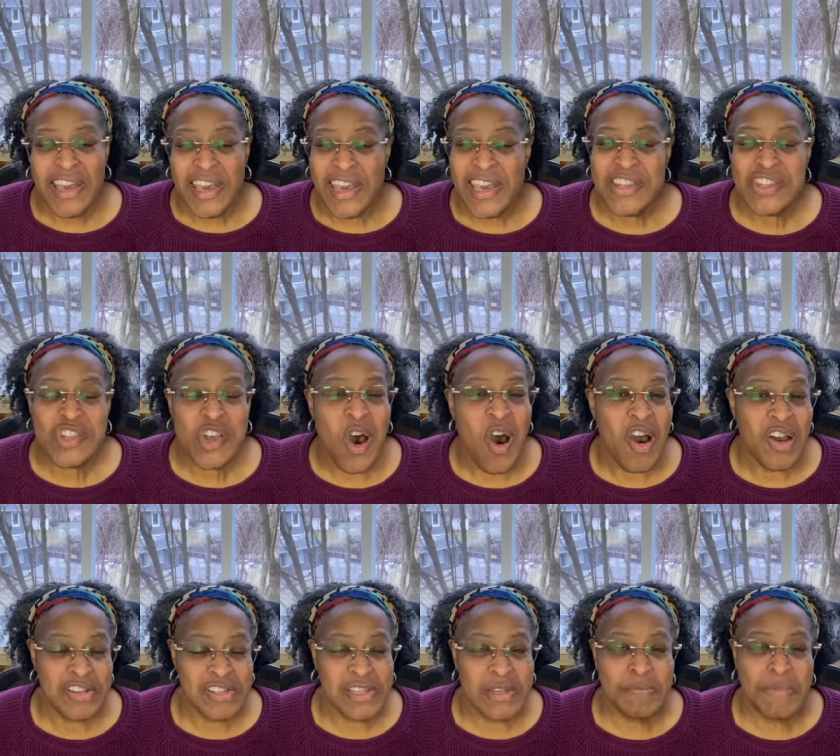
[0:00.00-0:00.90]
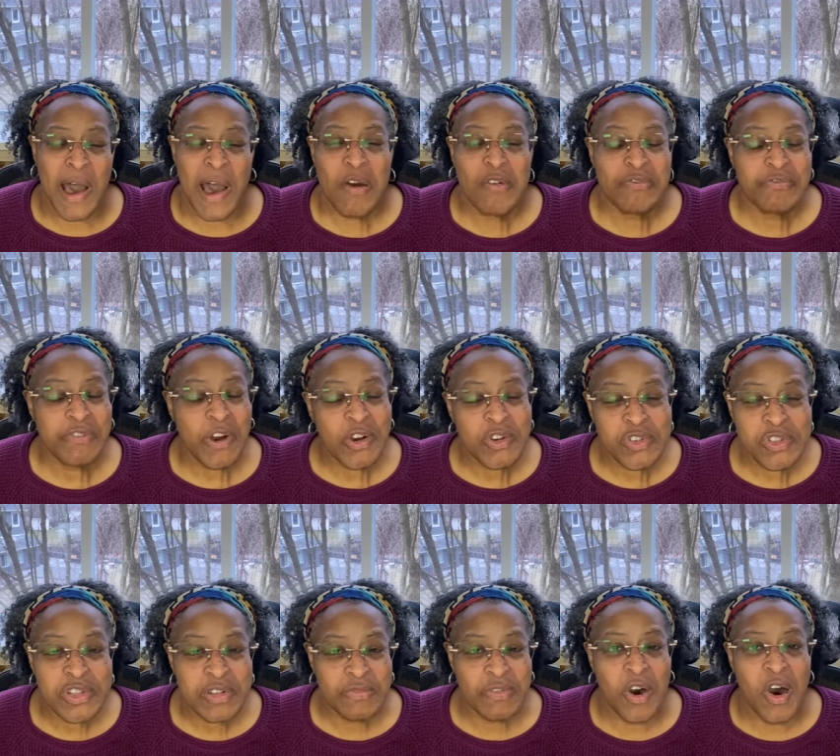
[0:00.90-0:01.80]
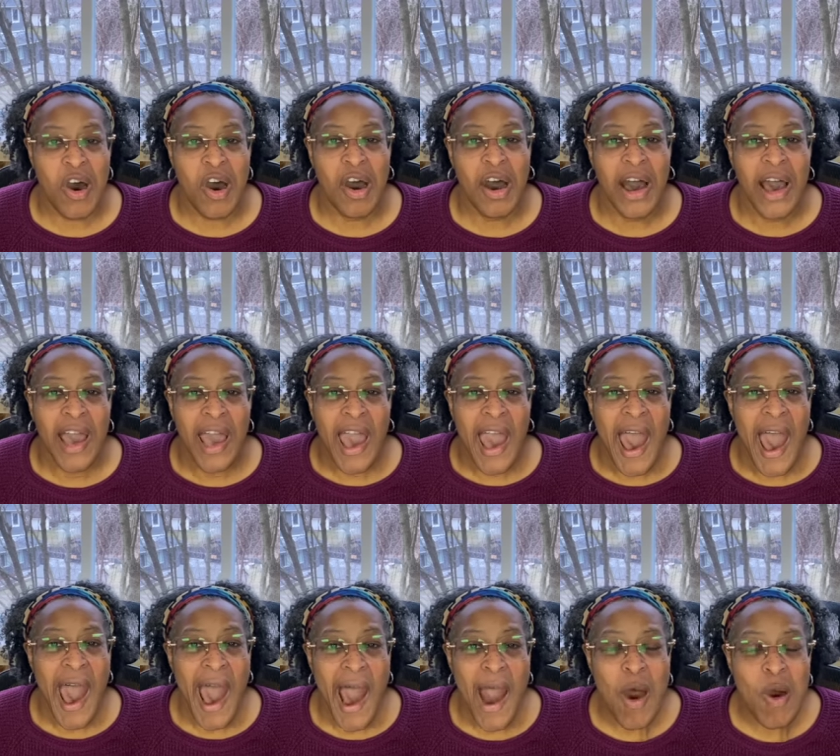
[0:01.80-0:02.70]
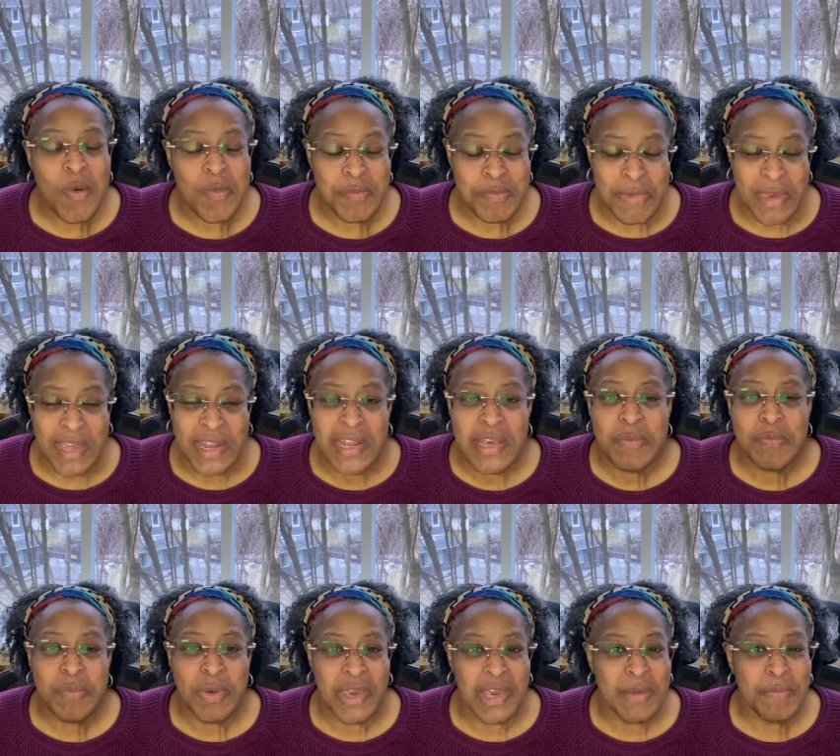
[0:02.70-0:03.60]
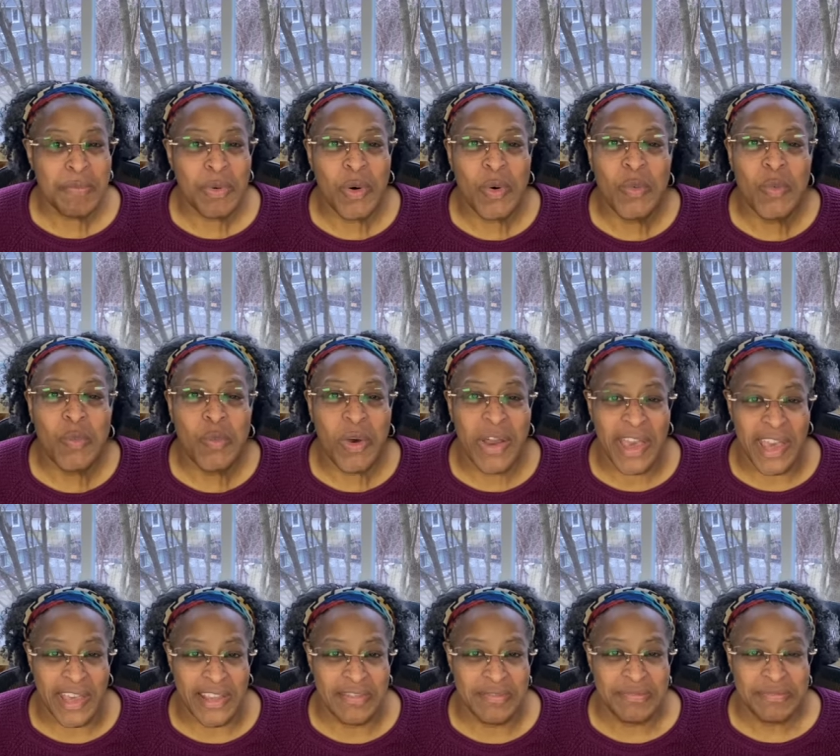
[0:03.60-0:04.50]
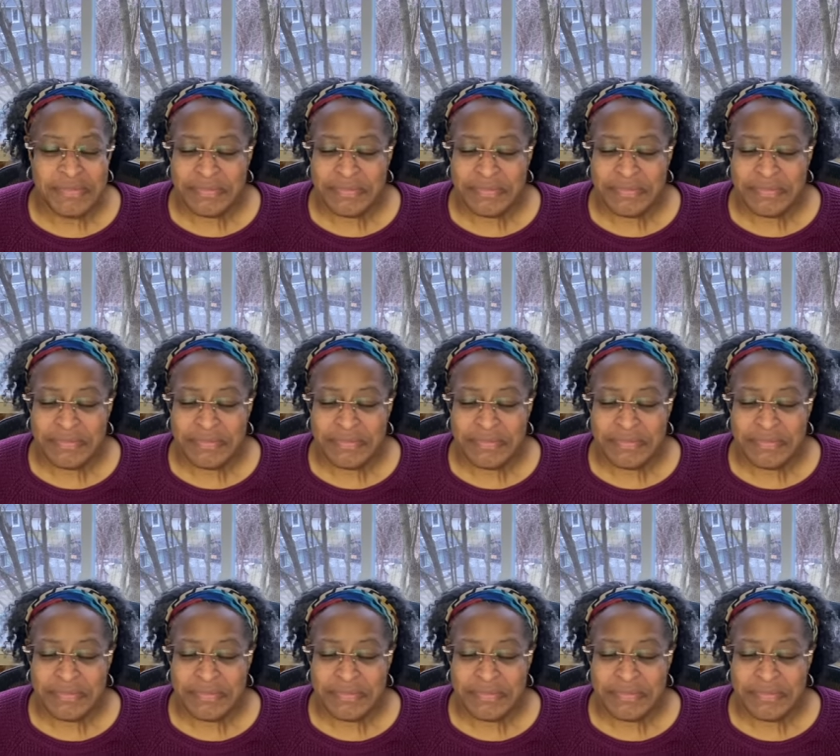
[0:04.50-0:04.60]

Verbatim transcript: It talks about, first of all, how many people went.